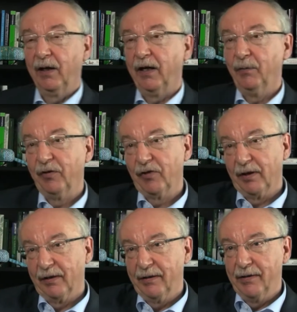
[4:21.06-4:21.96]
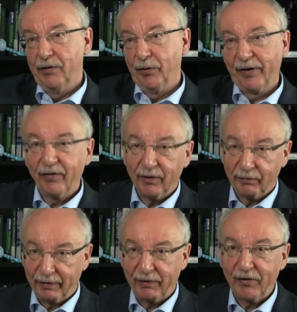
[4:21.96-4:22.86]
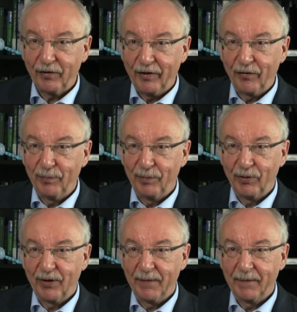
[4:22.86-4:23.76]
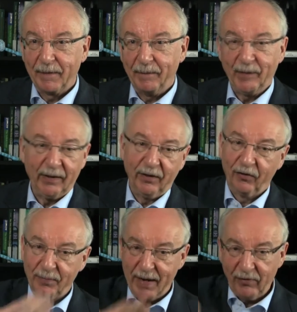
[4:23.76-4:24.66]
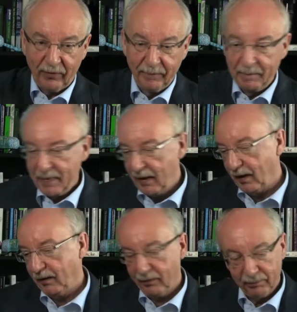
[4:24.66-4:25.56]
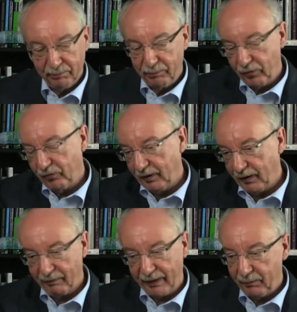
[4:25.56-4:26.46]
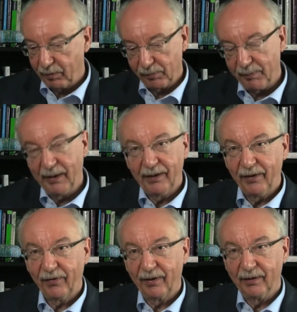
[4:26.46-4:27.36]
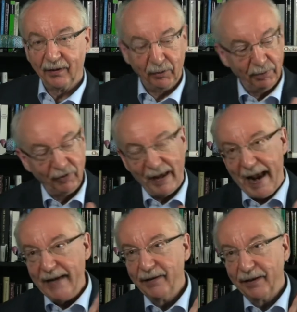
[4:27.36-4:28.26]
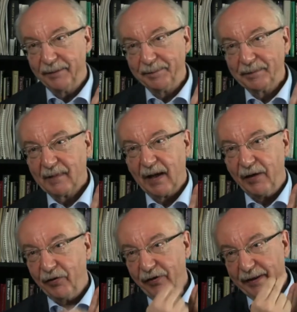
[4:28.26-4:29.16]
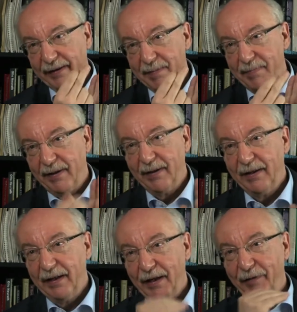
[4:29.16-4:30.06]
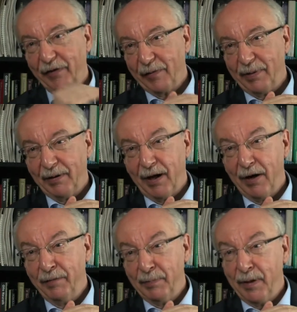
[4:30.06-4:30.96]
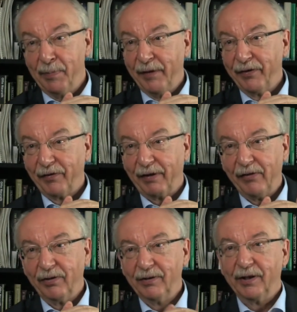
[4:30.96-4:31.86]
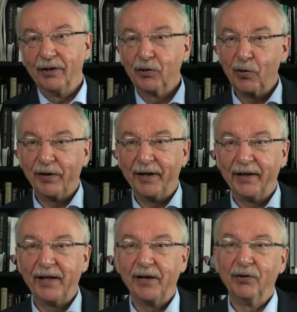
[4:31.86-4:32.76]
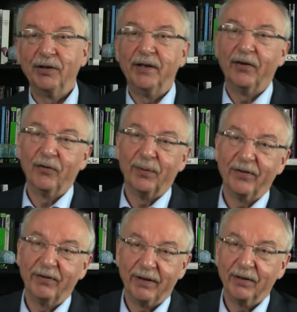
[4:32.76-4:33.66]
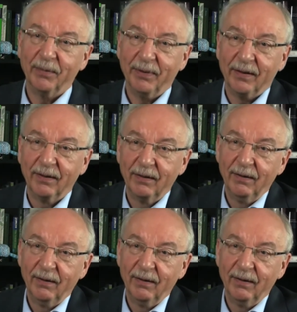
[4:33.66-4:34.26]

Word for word: in which a logistic regression is programmed, and then here's the patient, and you push in the right probabilities, and then you push enter, and you see a number, if it's above, above a threshold, then coronary care unit, otherwise regular bed.